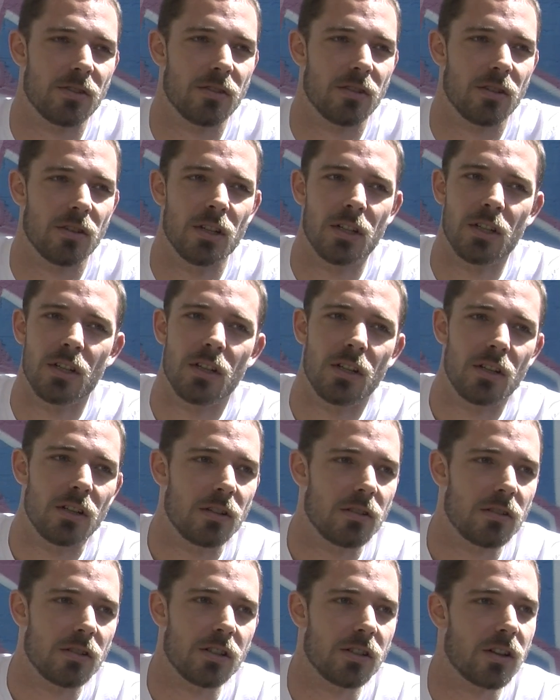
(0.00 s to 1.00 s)
or
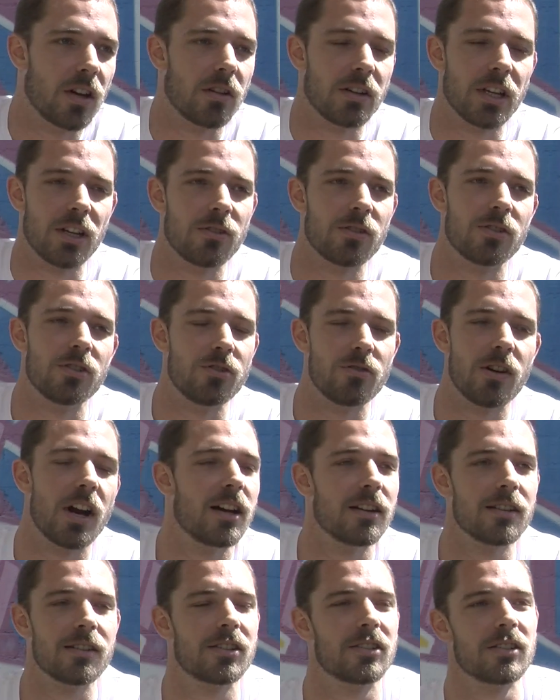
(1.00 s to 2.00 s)
get onto
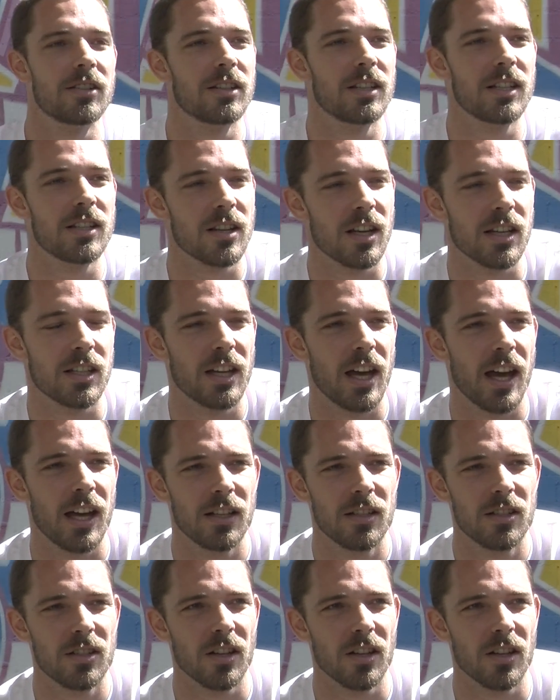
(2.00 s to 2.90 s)
drugs and things like that.